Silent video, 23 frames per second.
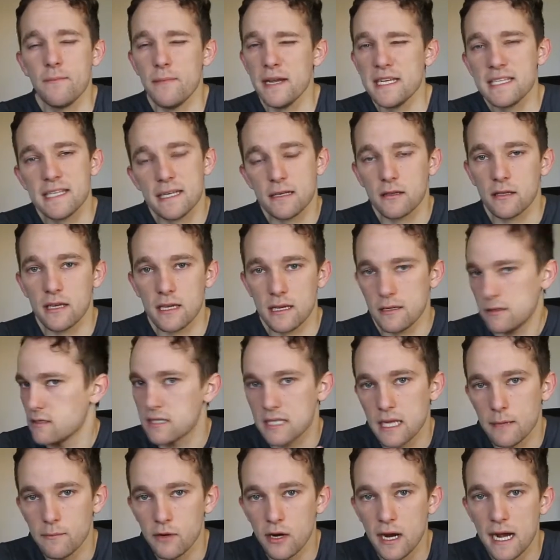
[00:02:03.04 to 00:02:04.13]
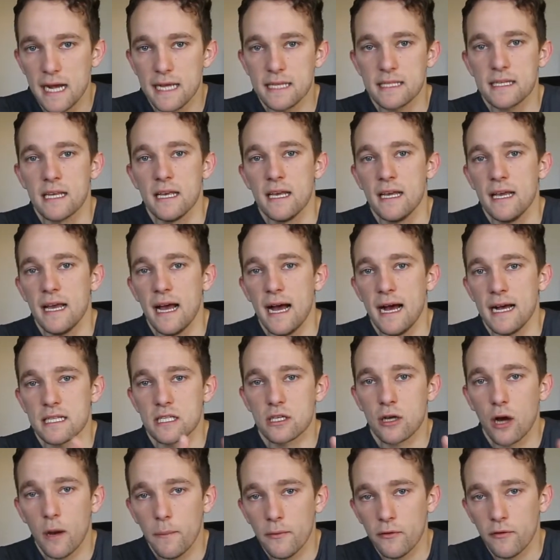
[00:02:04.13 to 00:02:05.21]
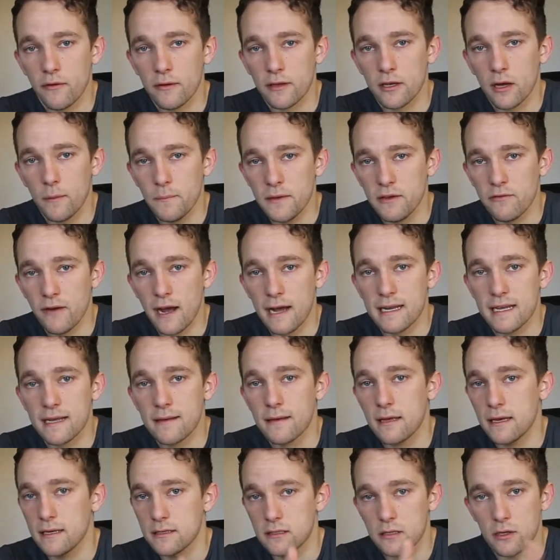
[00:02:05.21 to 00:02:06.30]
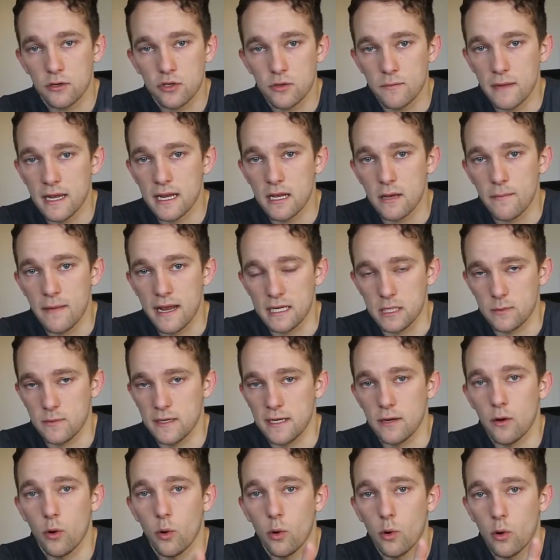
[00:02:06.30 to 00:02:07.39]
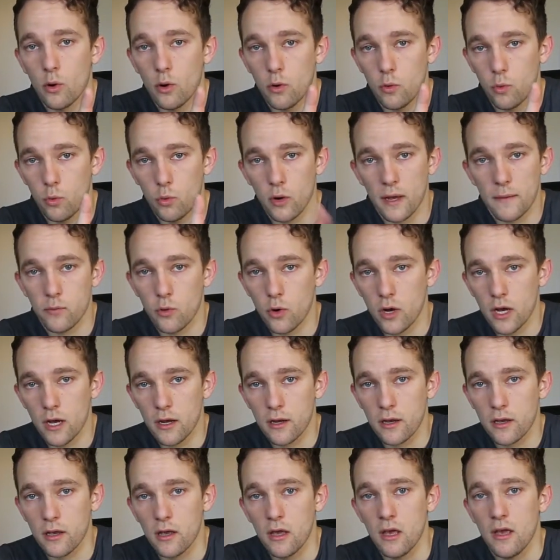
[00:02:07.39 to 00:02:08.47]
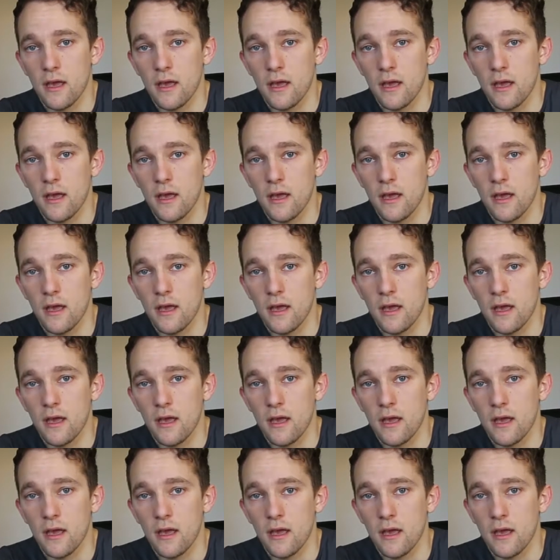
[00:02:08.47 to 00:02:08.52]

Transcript: Basically, to summarize, it's copywriting, social media management, or web work.